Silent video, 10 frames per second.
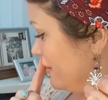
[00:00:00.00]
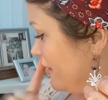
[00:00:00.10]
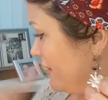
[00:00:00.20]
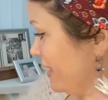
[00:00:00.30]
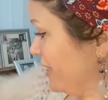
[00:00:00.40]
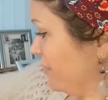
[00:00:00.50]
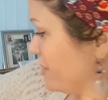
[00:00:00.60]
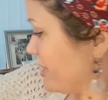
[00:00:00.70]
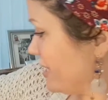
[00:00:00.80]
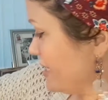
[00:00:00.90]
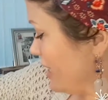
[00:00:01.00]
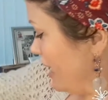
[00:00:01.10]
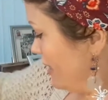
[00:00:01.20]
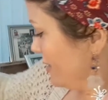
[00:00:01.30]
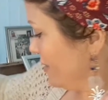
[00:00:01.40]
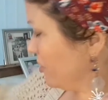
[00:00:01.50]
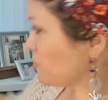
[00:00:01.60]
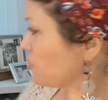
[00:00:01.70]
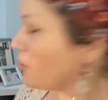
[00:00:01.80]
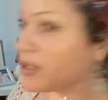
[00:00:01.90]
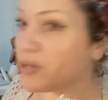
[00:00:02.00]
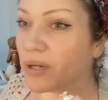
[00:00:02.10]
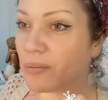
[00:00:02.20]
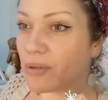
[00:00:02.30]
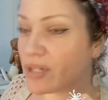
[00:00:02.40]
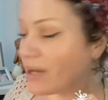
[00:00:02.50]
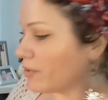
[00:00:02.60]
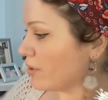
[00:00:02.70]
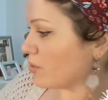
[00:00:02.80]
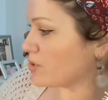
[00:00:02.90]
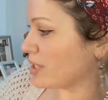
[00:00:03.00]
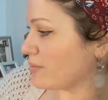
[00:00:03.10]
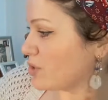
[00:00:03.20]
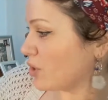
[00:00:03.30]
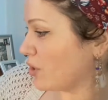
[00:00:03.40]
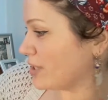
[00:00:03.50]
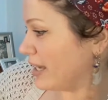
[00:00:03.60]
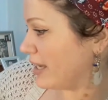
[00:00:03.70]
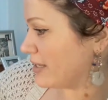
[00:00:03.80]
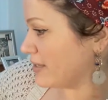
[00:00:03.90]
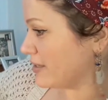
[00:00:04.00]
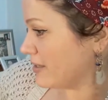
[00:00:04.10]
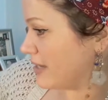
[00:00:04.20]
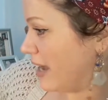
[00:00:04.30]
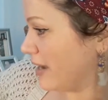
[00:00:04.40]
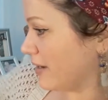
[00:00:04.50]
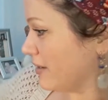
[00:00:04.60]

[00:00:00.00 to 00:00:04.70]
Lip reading: I think it was this deck. I'm not sure which one it was now. No, it wasn't. It was a Goddess deck.